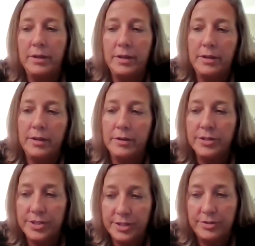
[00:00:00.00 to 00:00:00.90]
and a
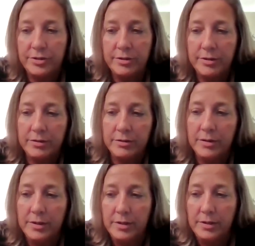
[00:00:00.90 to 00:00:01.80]
younger sister. They're
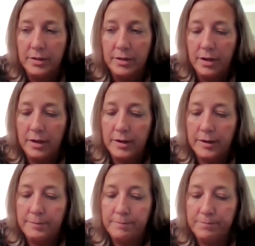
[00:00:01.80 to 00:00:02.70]

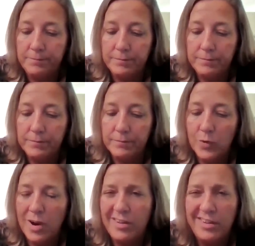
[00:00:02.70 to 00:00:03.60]
um,
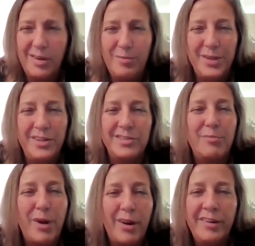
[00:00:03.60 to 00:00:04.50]
we're all a couple years
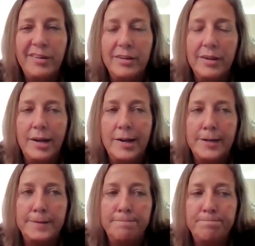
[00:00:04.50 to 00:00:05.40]
apart,
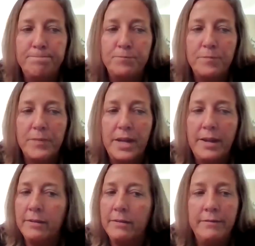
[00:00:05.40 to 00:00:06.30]
um,
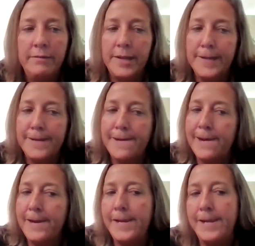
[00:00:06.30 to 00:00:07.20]
and
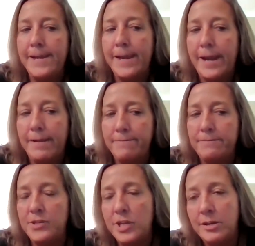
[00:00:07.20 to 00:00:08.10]
I I've
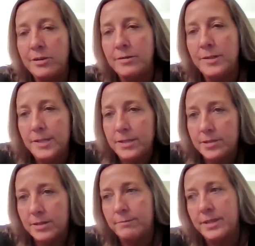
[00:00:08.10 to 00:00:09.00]
shared
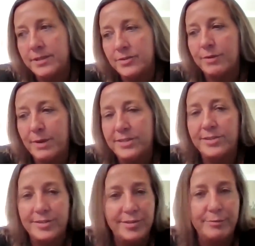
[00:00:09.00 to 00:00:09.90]
some of this with my
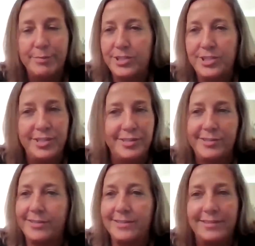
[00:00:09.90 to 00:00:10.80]
sister, but she
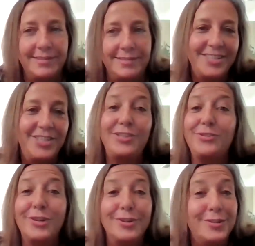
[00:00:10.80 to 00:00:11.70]
just was she
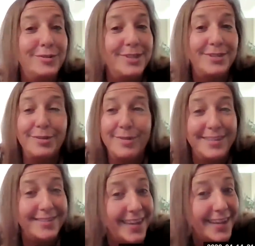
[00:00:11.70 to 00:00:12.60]
struggled with some of
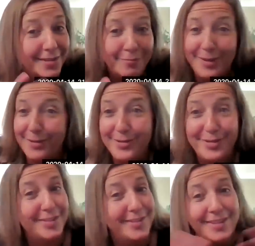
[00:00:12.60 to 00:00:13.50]
the sex abuse.
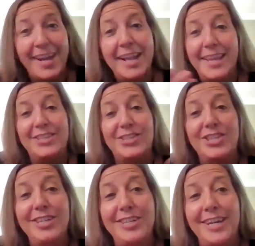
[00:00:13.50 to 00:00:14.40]
Just like
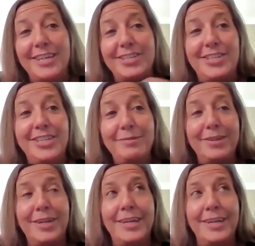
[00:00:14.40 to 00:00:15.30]
she she